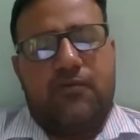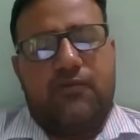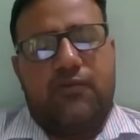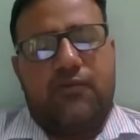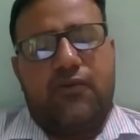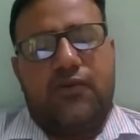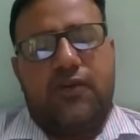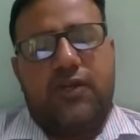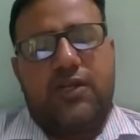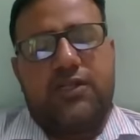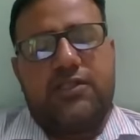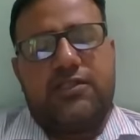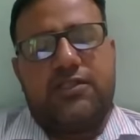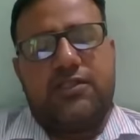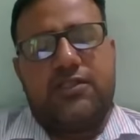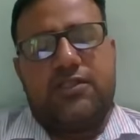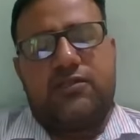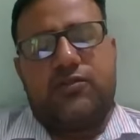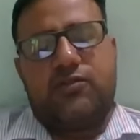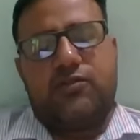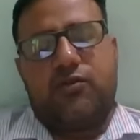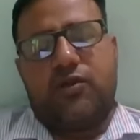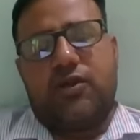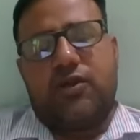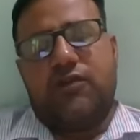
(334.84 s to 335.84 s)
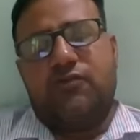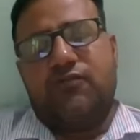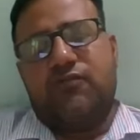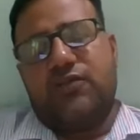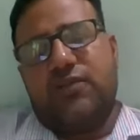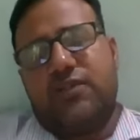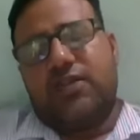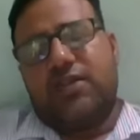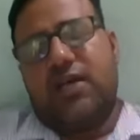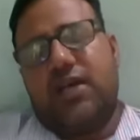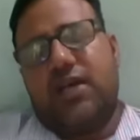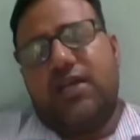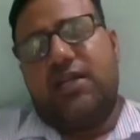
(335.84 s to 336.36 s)
Forage is sorghum
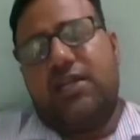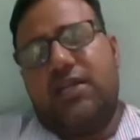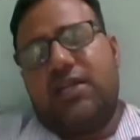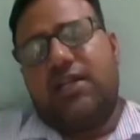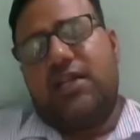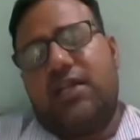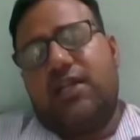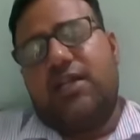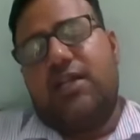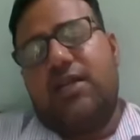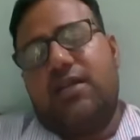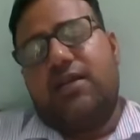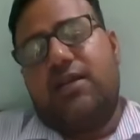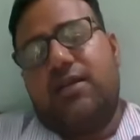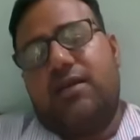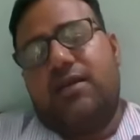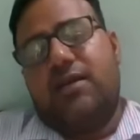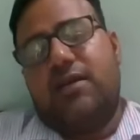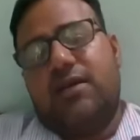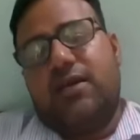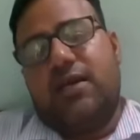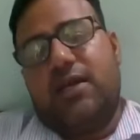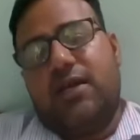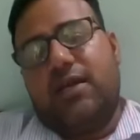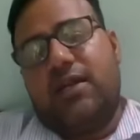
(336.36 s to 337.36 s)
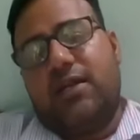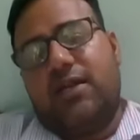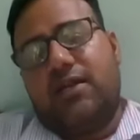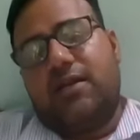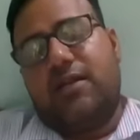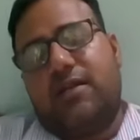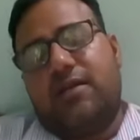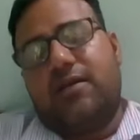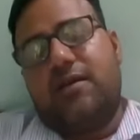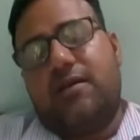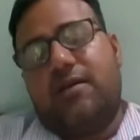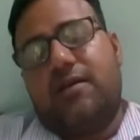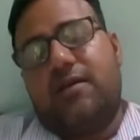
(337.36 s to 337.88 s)
with high tillering and
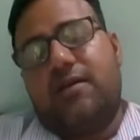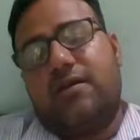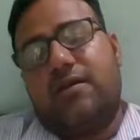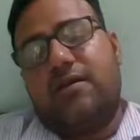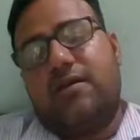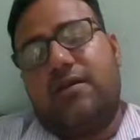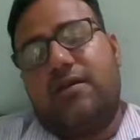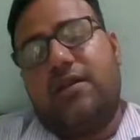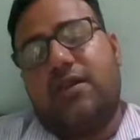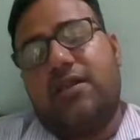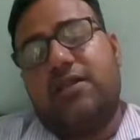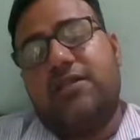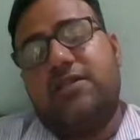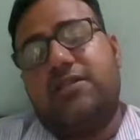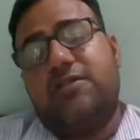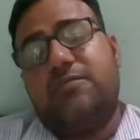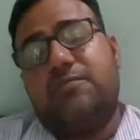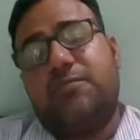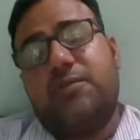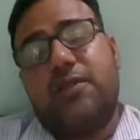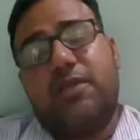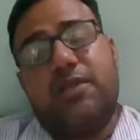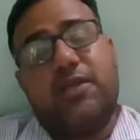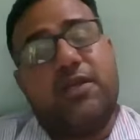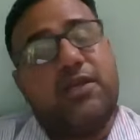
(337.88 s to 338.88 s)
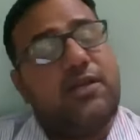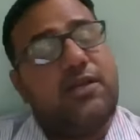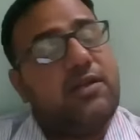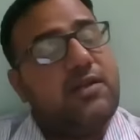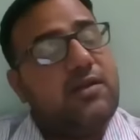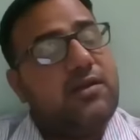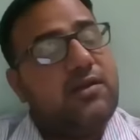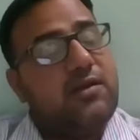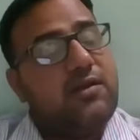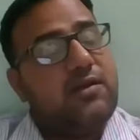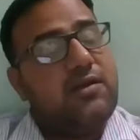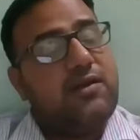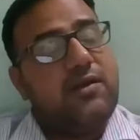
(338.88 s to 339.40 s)
grassy panicle
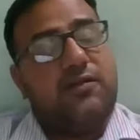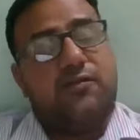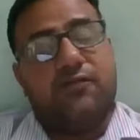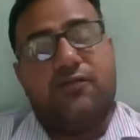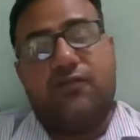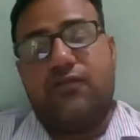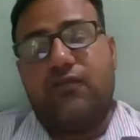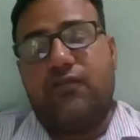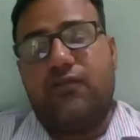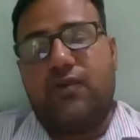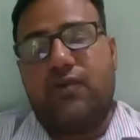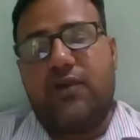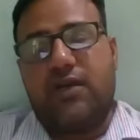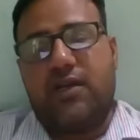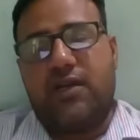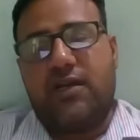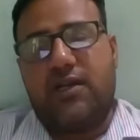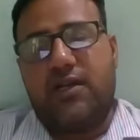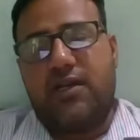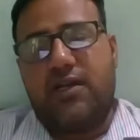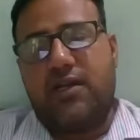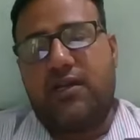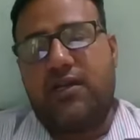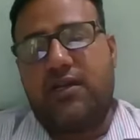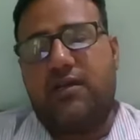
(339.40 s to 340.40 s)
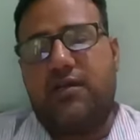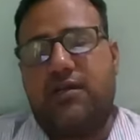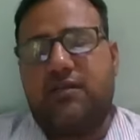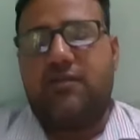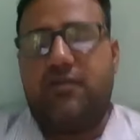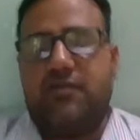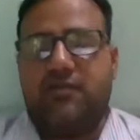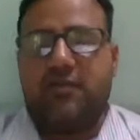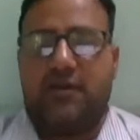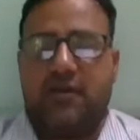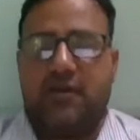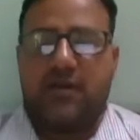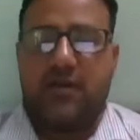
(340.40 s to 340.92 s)
400
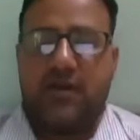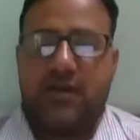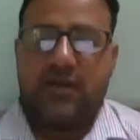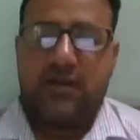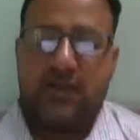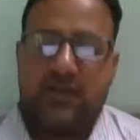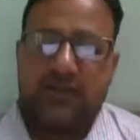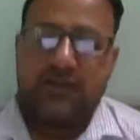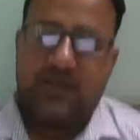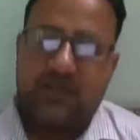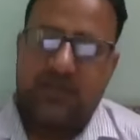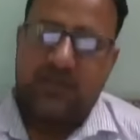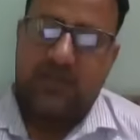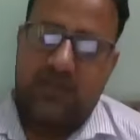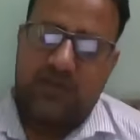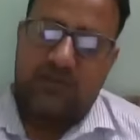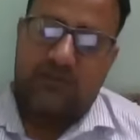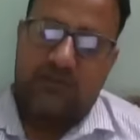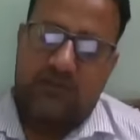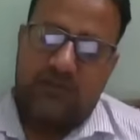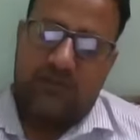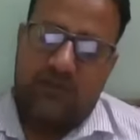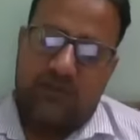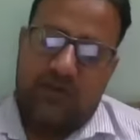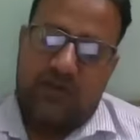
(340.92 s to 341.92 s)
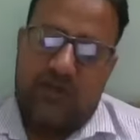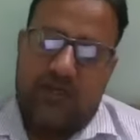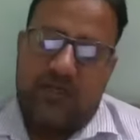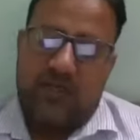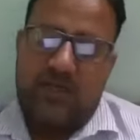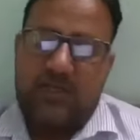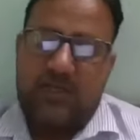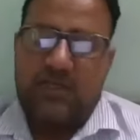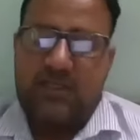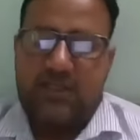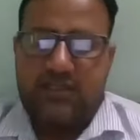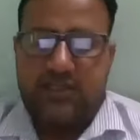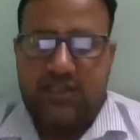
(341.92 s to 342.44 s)
and 400
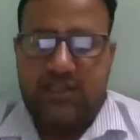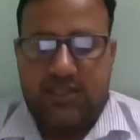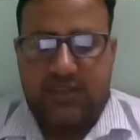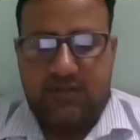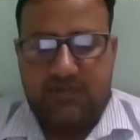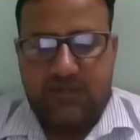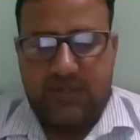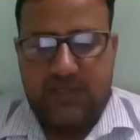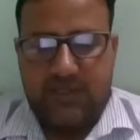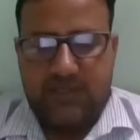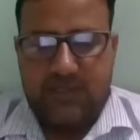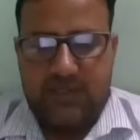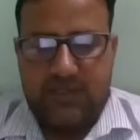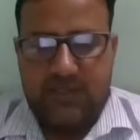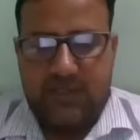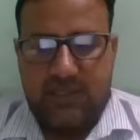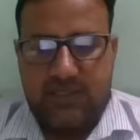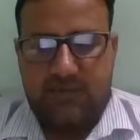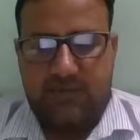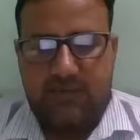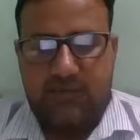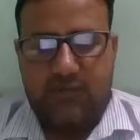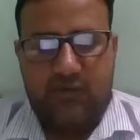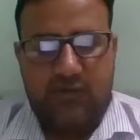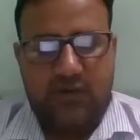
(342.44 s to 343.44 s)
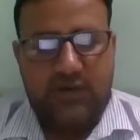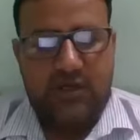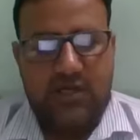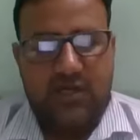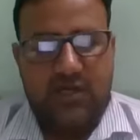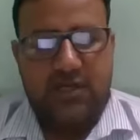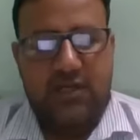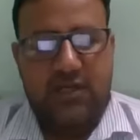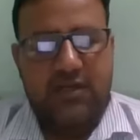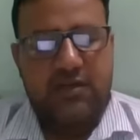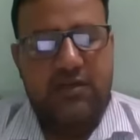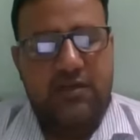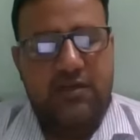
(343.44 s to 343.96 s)
in certified and
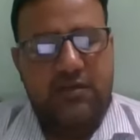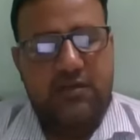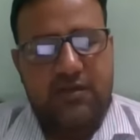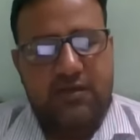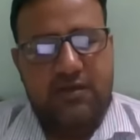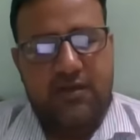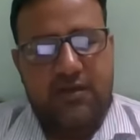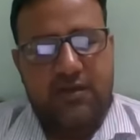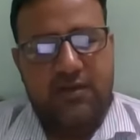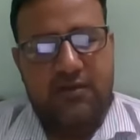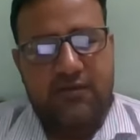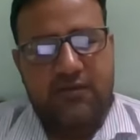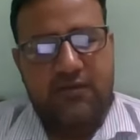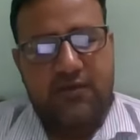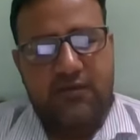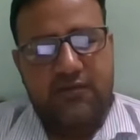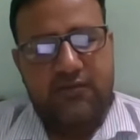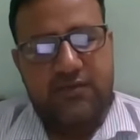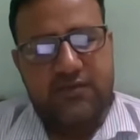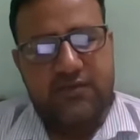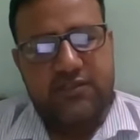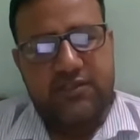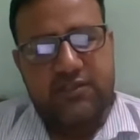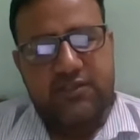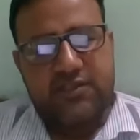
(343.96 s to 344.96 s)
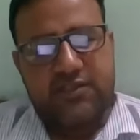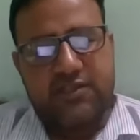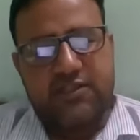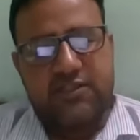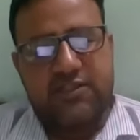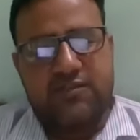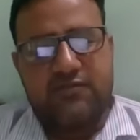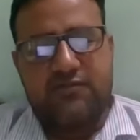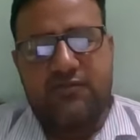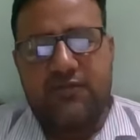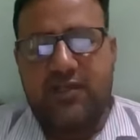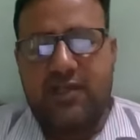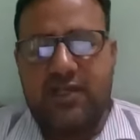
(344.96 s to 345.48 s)
400 in foundation seed.
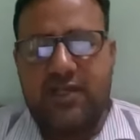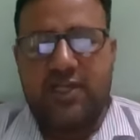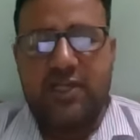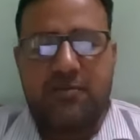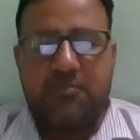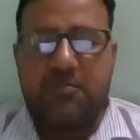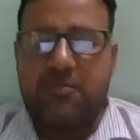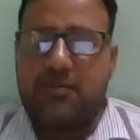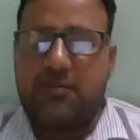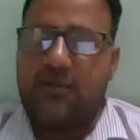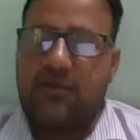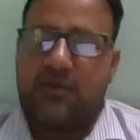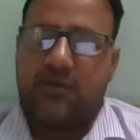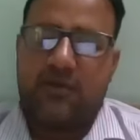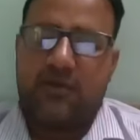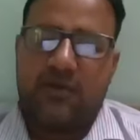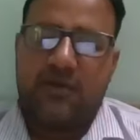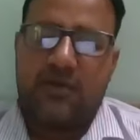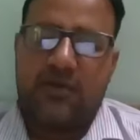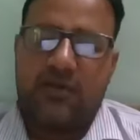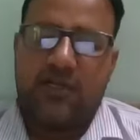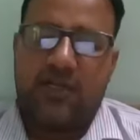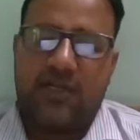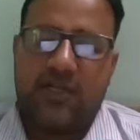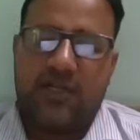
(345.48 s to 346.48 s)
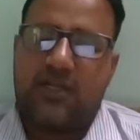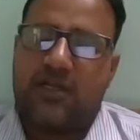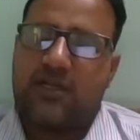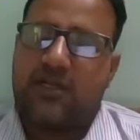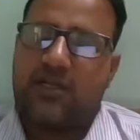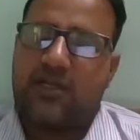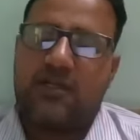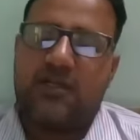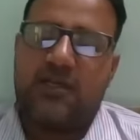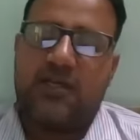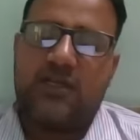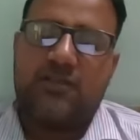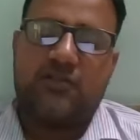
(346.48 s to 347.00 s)
We keep
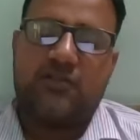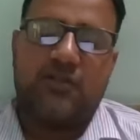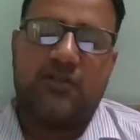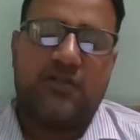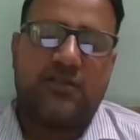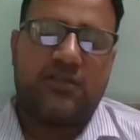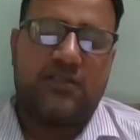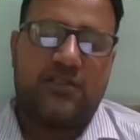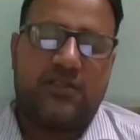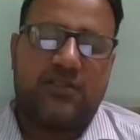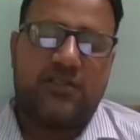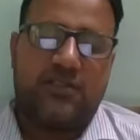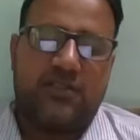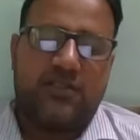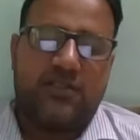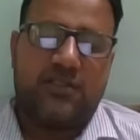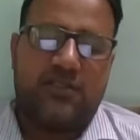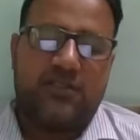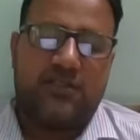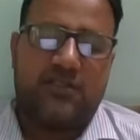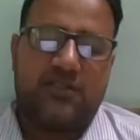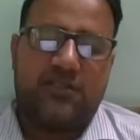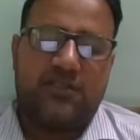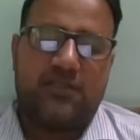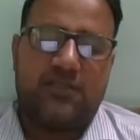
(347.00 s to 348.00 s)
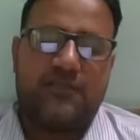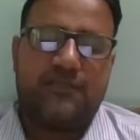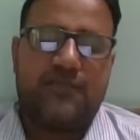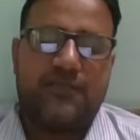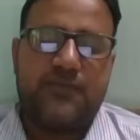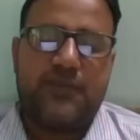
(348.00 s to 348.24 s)
take isolation distance.